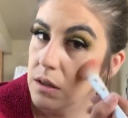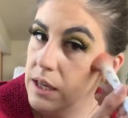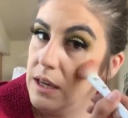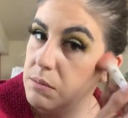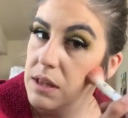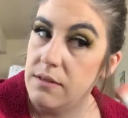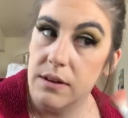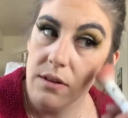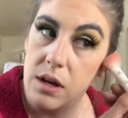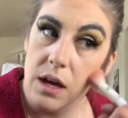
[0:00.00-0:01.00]
Can't believe I
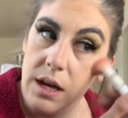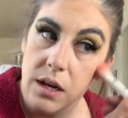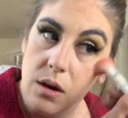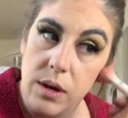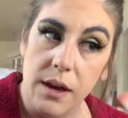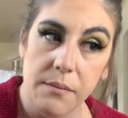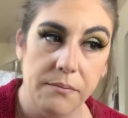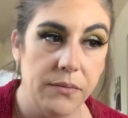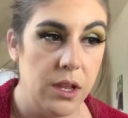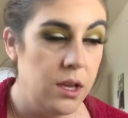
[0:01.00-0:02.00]
forgot. Okay,
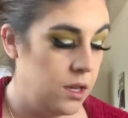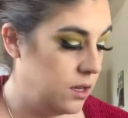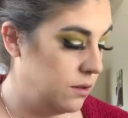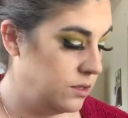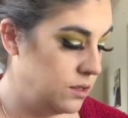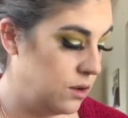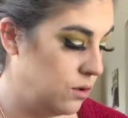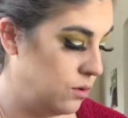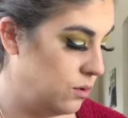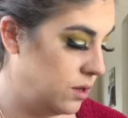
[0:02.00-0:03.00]
so,